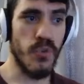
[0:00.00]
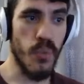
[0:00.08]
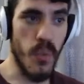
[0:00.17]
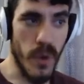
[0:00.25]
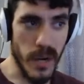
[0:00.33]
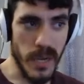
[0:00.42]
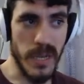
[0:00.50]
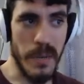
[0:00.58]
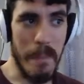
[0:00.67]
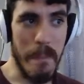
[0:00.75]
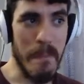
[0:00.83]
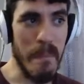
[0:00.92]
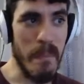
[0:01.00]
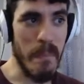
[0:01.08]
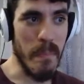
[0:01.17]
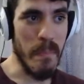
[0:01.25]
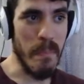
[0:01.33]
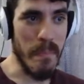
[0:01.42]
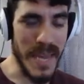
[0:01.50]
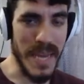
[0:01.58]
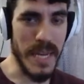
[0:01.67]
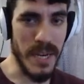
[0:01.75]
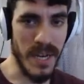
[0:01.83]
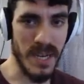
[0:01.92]
one
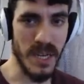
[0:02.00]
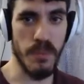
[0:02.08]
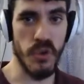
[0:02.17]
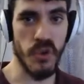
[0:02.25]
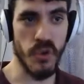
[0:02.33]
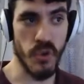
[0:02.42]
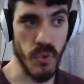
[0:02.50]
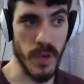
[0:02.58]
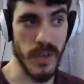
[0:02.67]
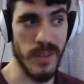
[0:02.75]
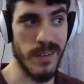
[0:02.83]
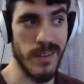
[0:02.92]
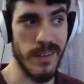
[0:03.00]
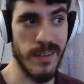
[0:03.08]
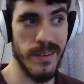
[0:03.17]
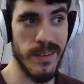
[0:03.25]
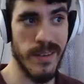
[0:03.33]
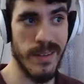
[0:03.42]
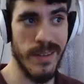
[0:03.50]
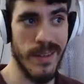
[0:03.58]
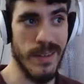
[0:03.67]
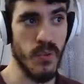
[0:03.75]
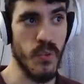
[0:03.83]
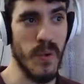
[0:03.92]
main hub strut,
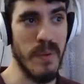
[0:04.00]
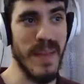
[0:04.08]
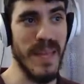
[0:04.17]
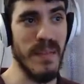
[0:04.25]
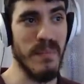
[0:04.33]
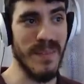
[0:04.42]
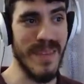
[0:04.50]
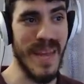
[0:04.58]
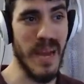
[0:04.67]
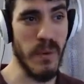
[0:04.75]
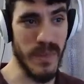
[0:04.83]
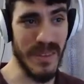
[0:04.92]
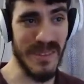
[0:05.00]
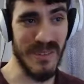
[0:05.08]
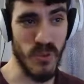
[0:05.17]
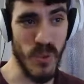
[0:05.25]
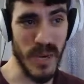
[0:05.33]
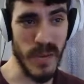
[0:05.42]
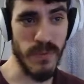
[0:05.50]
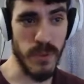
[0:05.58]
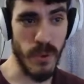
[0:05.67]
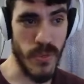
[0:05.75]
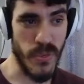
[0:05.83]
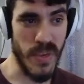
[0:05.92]
this one main tower, this 20
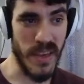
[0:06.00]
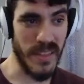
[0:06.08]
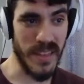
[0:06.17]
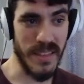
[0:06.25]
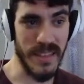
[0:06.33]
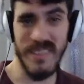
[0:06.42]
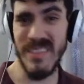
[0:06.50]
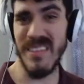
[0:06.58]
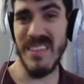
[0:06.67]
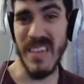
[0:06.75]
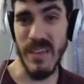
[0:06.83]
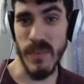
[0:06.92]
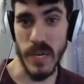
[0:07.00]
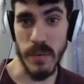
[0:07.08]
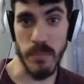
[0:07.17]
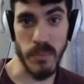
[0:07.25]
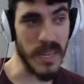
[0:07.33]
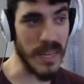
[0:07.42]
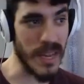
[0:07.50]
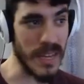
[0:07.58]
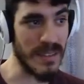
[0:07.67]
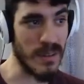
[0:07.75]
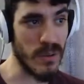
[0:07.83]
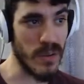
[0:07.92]
floor thing, this isn't even complete. I
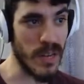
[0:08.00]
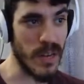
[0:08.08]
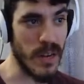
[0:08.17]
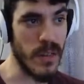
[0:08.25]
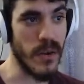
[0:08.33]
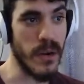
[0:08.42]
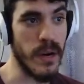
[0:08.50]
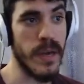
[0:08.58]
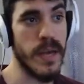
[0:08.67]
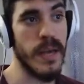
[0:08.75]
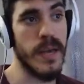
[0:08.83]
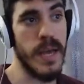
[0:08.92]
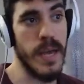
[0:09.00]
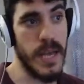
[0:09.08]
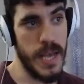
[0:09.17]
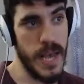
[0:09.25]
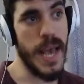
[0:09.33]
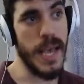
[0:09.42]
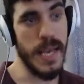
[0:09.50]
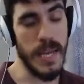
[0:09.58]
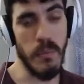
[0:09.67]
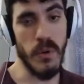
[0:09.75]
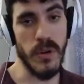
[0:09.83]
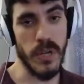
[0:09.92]
still need another 80
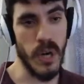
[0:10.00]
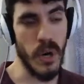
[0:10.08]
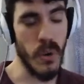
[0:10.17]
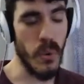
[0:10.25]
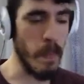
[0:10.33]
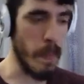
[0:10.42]
more to go.